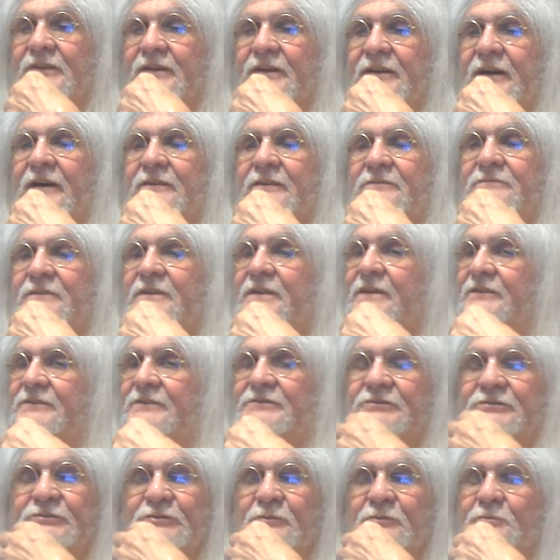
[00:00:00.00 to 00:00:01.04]
They got hit
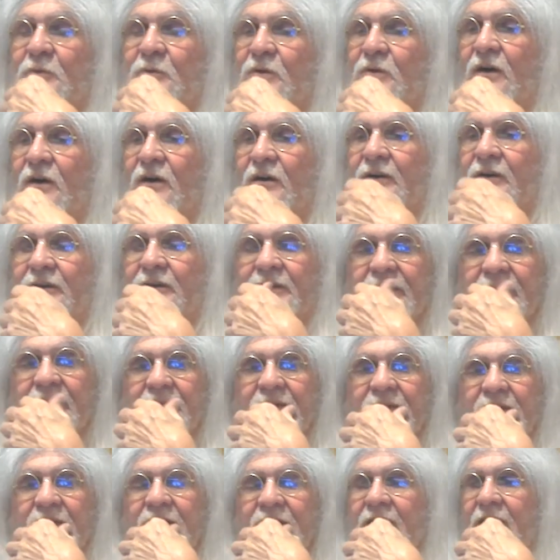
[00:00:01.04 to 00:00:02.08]
super hard
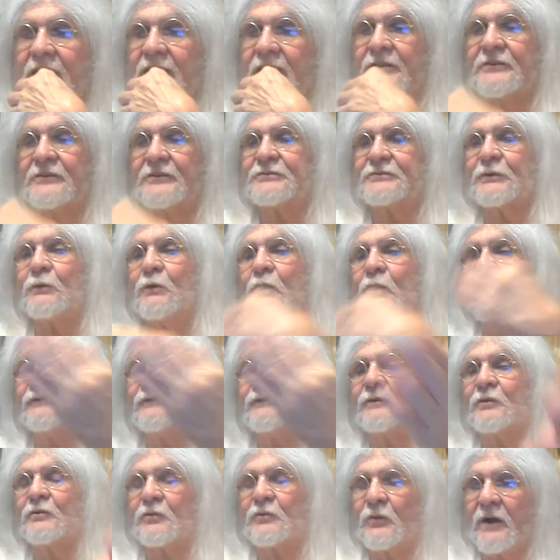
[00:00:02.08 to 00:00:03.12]
and they're so
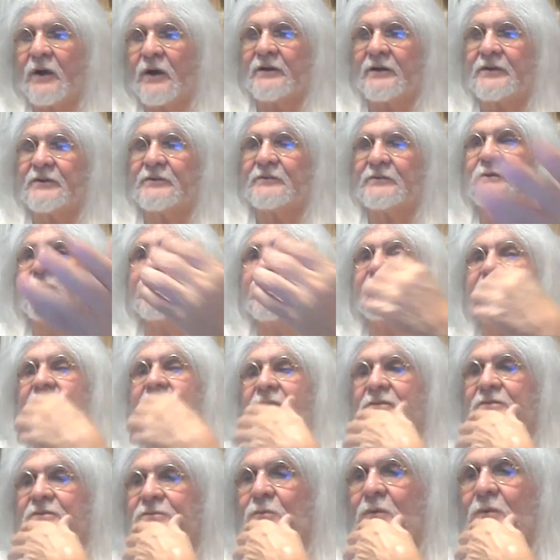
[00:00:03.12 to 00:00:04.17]
overcrowded right
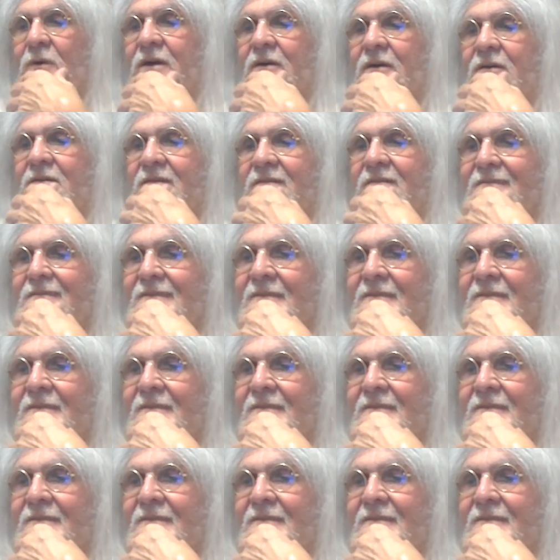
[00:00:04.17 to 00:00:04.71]
now as well.